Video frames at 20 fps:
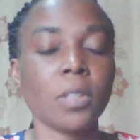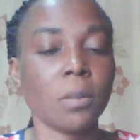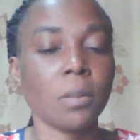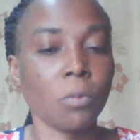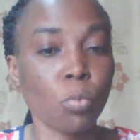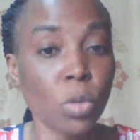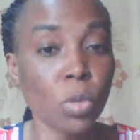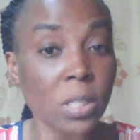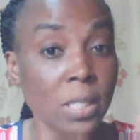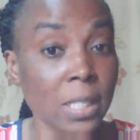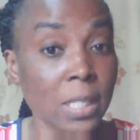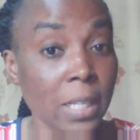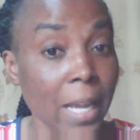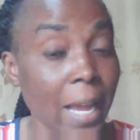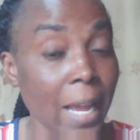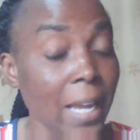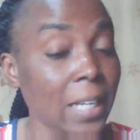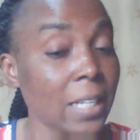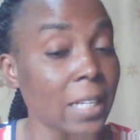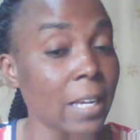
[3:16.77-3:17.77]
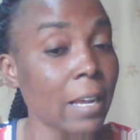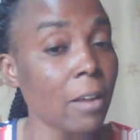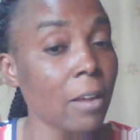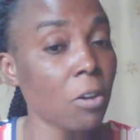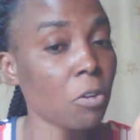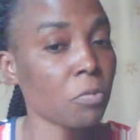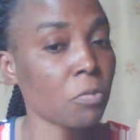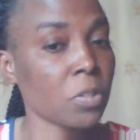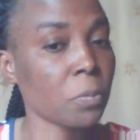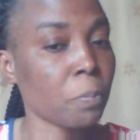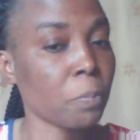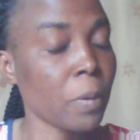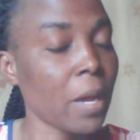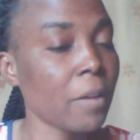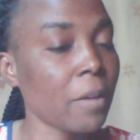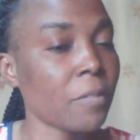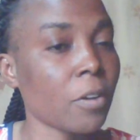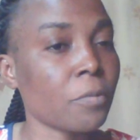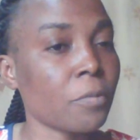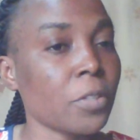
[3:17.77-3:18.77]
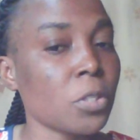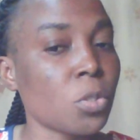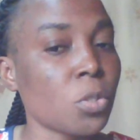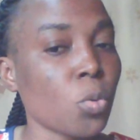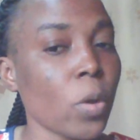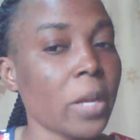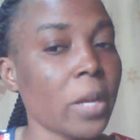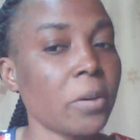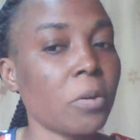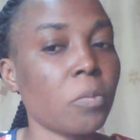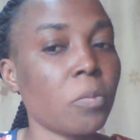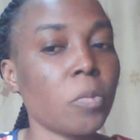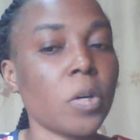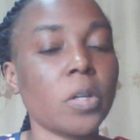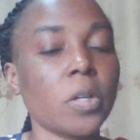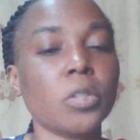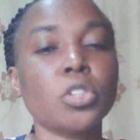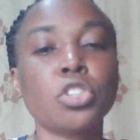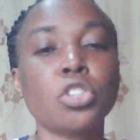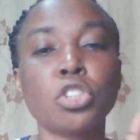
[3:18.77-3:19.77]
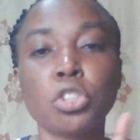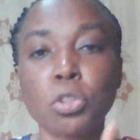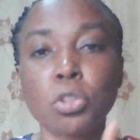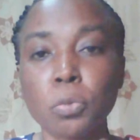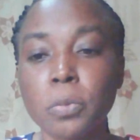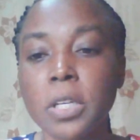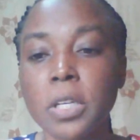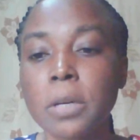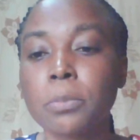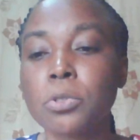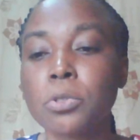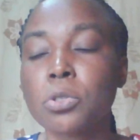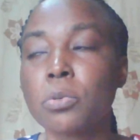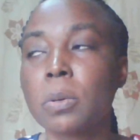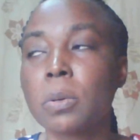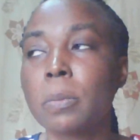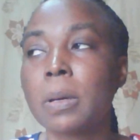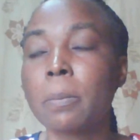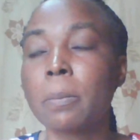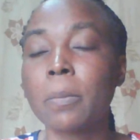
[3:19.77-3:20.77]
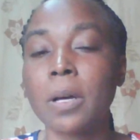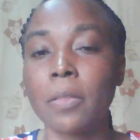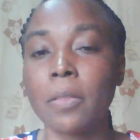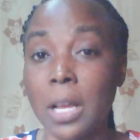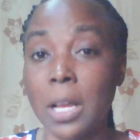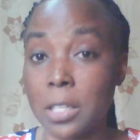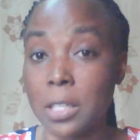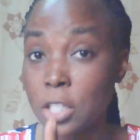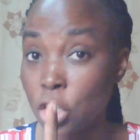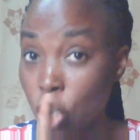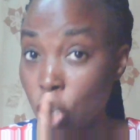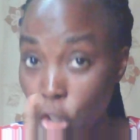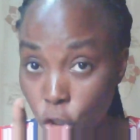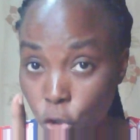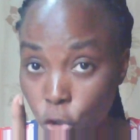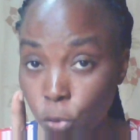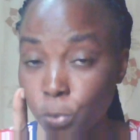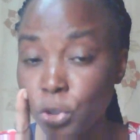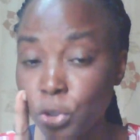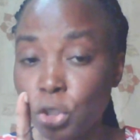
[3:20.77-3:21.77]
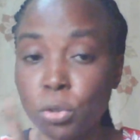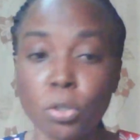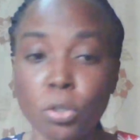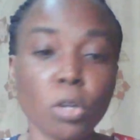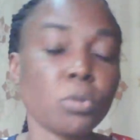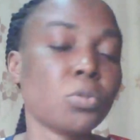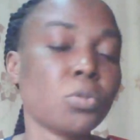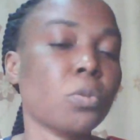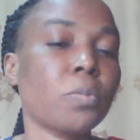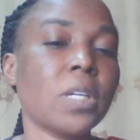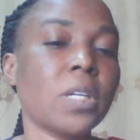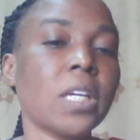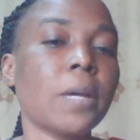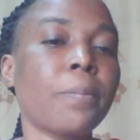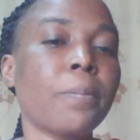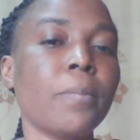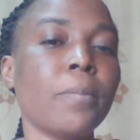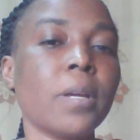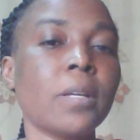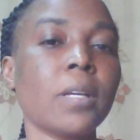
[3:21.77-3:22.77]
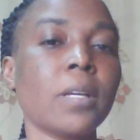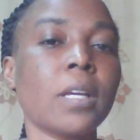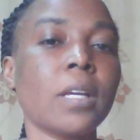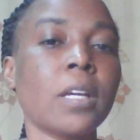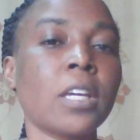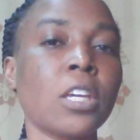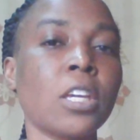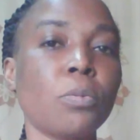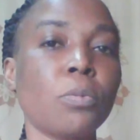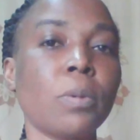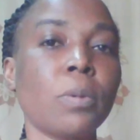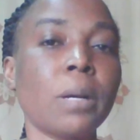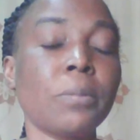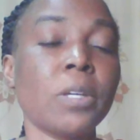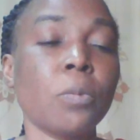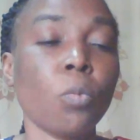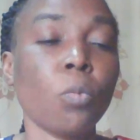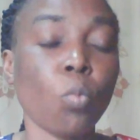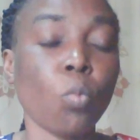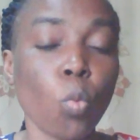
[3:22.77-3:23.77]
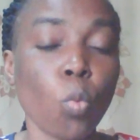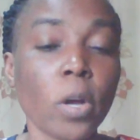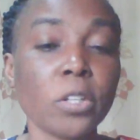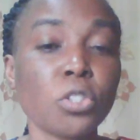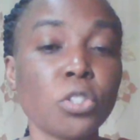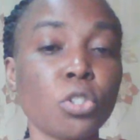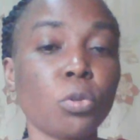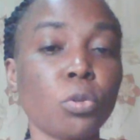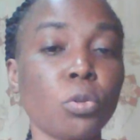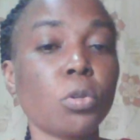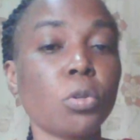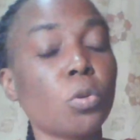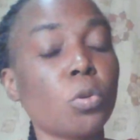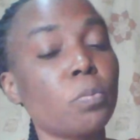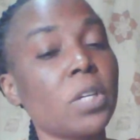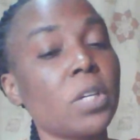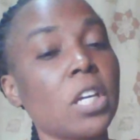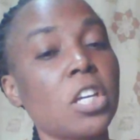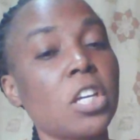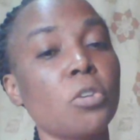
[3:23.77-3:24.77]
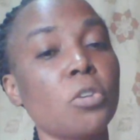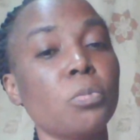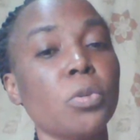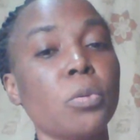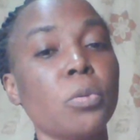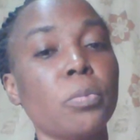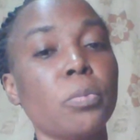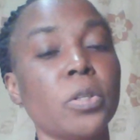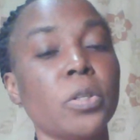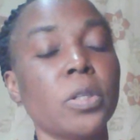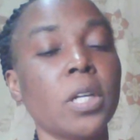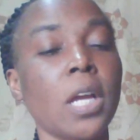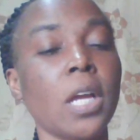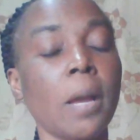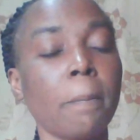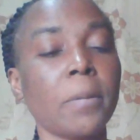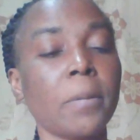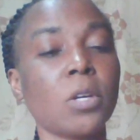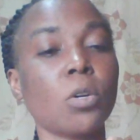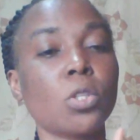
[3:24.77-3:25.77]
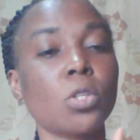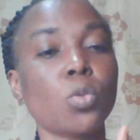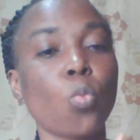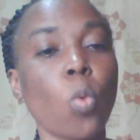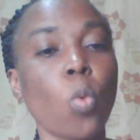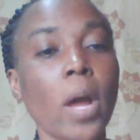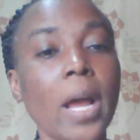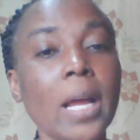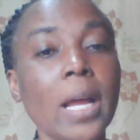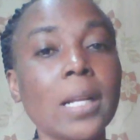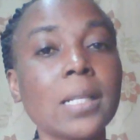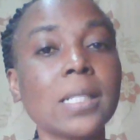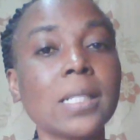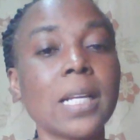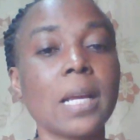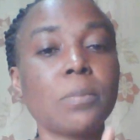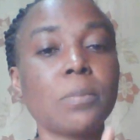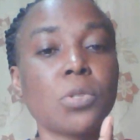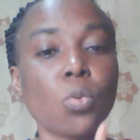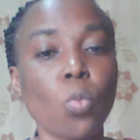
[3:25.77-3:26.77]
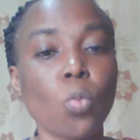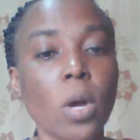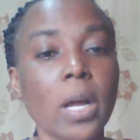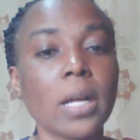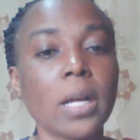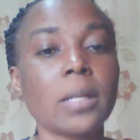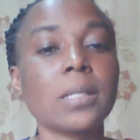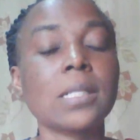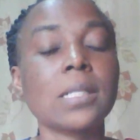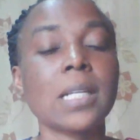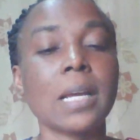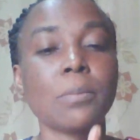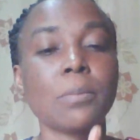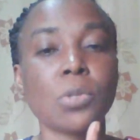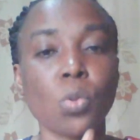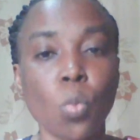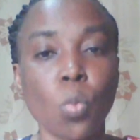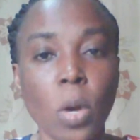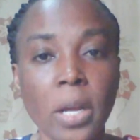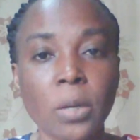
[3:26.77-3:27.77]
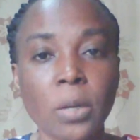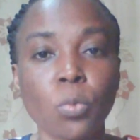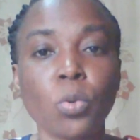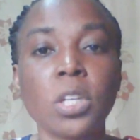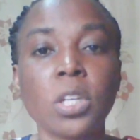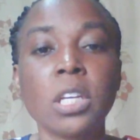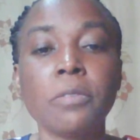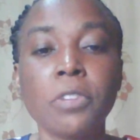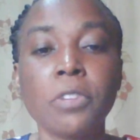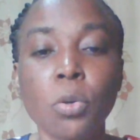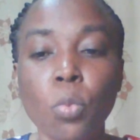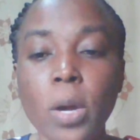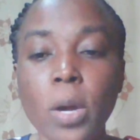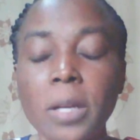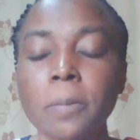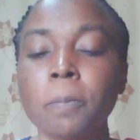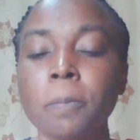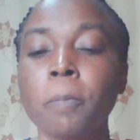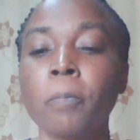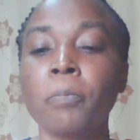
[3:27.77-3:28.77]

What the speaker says: With the idea of the square number, you should be able to remember that cube should also be a cube. 1 should also be a cube number because 1 times 1 times 1 will give you 1.